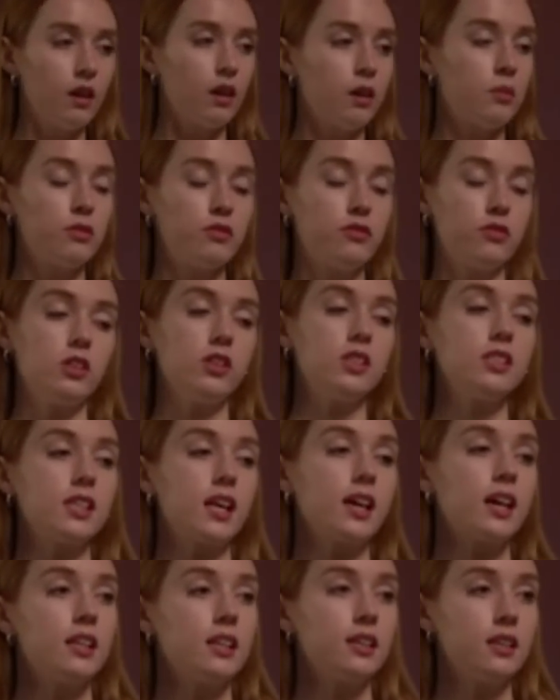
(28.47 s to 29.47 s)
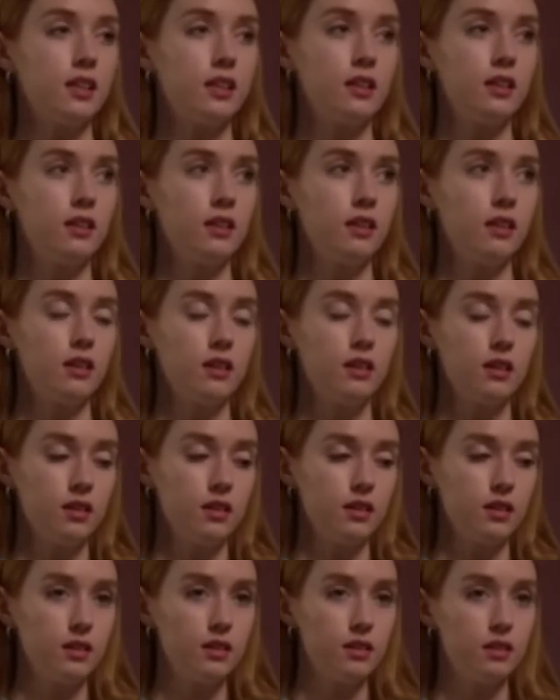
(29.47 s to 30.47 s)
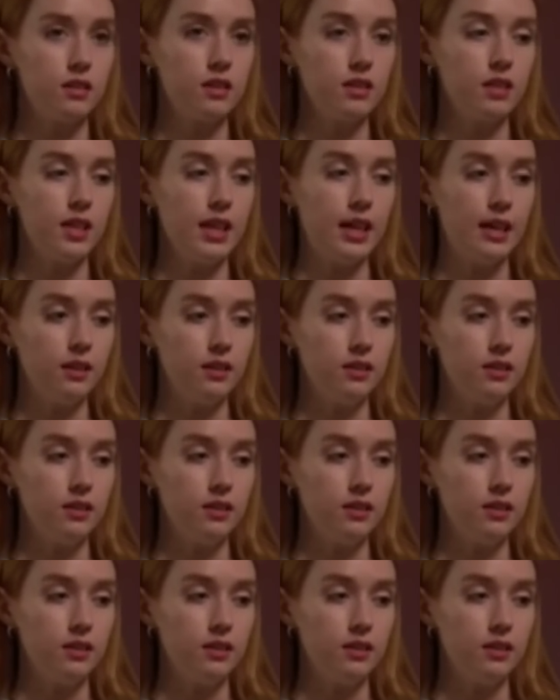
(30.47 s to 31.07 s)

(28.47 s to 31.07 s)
And before you say anything, yeah,